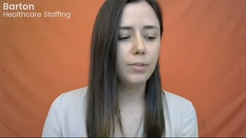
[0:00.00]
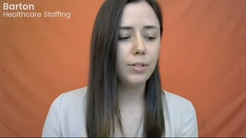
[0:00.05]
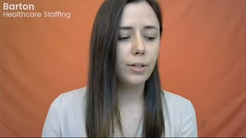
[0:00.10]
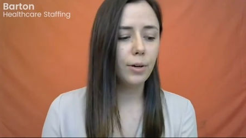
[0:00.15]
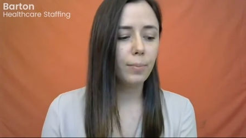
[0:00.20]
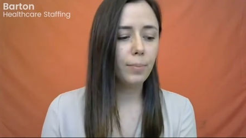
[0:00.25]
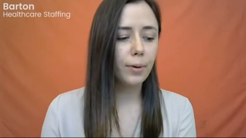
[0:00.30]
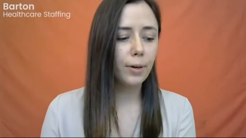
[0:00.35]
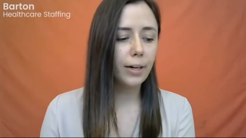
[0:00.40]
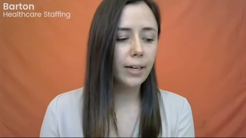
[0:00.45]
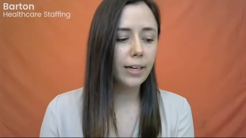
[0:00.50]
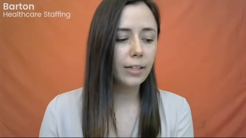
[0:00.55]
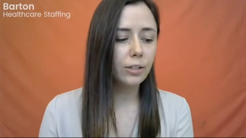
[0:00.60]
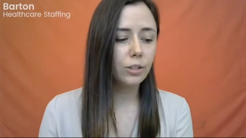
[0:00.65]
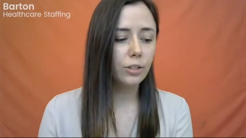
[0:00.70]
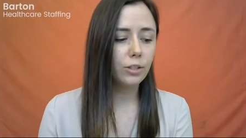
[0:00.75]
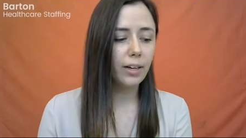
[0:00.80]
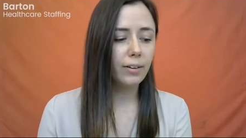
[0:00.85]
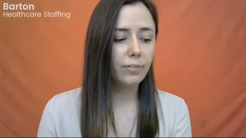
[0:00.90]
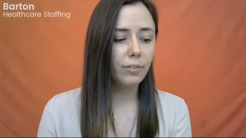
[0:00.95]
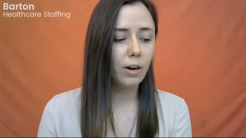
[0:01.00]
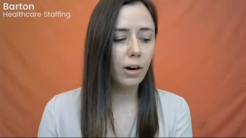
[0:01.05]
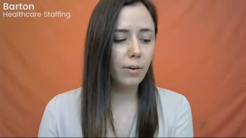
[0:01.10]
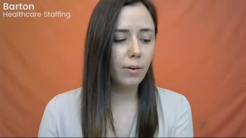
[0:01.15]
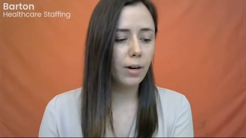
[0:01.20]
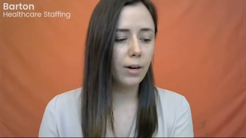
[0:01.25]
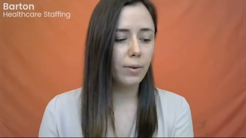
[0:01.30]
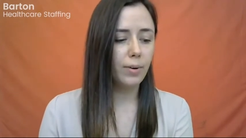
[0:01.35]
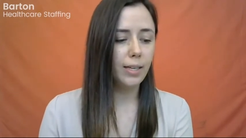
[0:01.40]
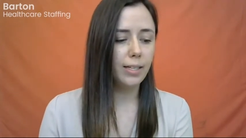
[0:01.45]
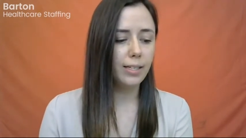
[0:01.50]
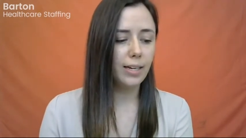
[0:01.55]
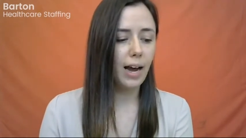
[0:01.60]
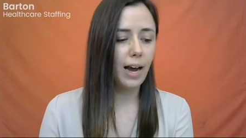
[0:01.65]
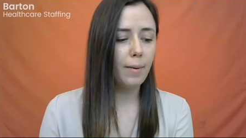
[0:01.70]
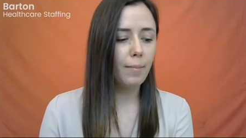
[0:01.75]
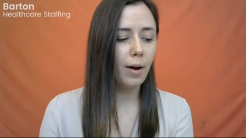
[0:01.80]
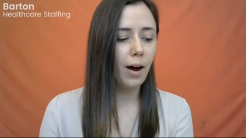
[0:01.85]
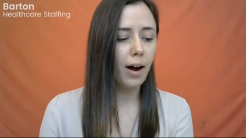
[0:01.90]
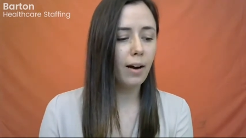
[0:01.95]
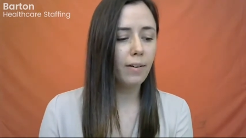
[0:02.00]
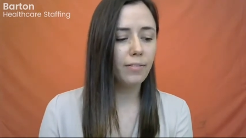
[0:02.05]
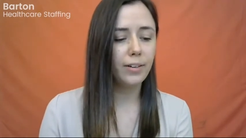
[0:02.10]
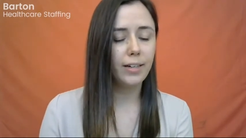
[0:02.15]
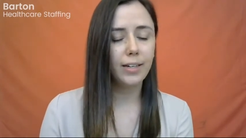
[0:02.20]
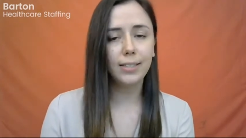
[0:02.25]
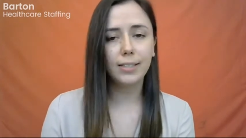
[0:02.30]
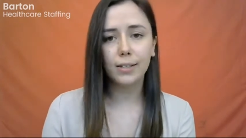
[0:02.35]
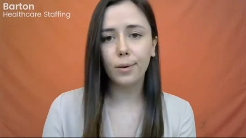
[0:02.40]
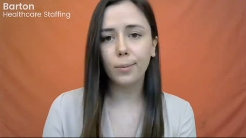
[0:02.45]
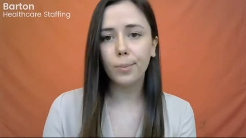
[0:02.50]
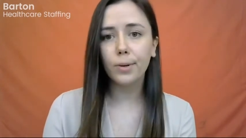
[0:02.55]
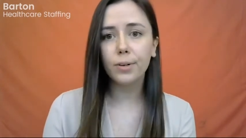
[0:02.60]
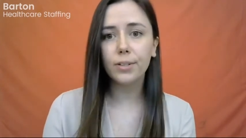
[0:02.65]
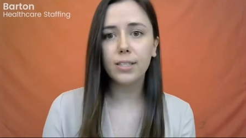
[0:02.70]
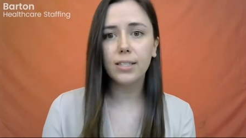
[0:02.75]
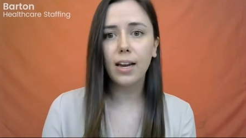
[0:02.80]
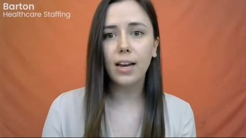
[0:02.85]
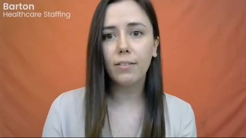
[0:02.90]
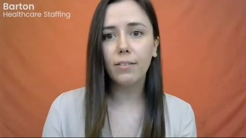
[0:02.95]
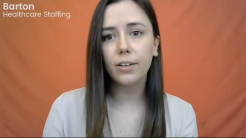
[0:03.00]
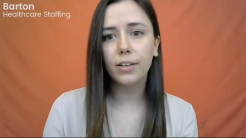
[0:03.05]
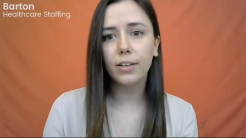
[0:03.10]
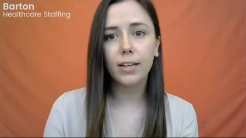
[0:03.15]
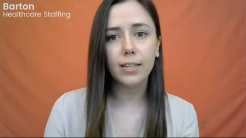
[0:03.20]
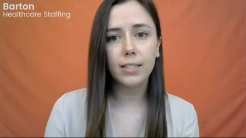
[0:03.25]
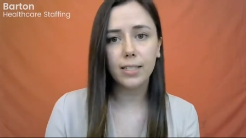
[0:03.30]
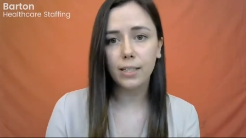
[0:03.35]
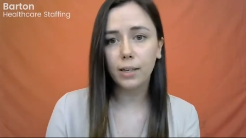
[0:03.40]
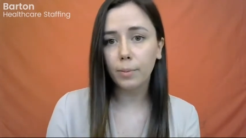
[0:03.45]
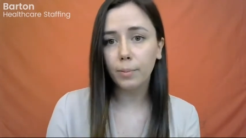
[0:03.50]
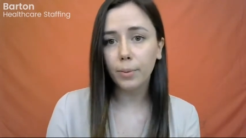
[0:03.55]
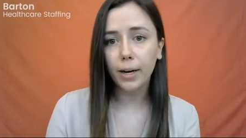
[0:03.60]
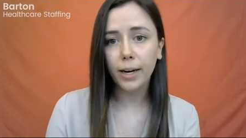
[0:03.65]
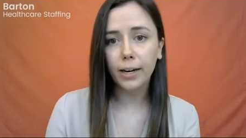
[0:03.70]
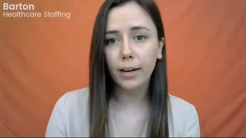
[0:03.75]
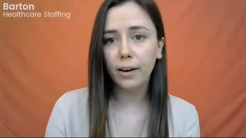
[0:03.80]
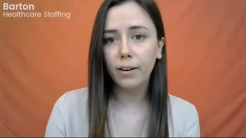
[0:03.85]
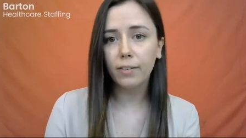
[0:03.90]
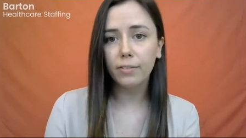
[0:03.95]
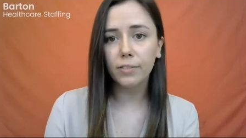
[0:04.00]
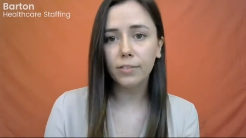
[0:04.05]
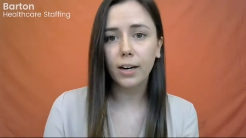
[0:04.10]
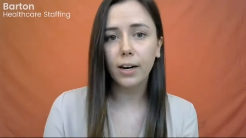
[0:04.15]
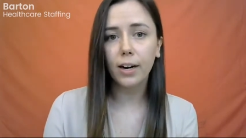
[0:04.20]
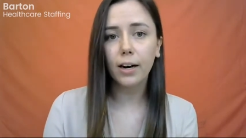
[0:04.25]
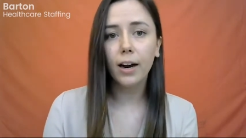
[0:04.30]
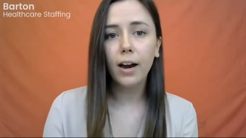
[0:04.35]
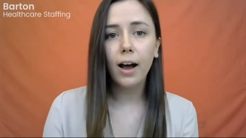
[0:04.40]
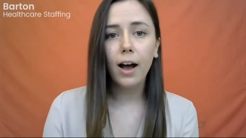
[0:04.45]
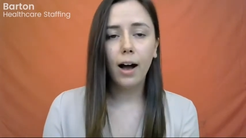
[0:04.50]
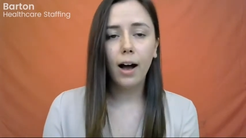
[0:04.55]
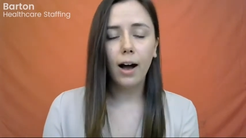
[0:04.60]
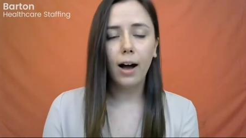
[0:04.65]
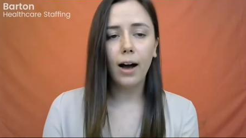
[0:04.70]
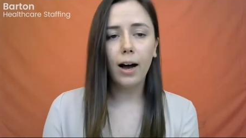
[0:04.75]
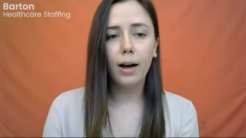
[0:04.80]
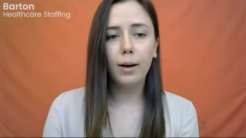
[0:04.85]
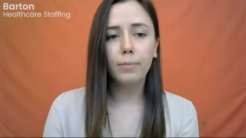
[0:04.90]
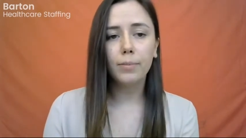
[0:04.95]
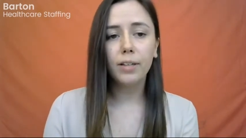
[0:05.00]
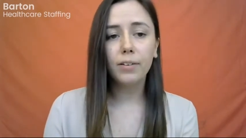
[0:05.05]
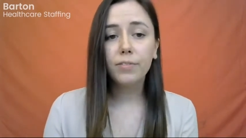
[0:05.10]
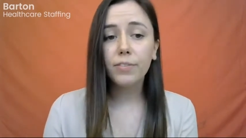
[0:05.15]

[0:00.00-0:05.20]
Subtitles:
So pretty straightforward with time off, and it's almost never a deal breaker for the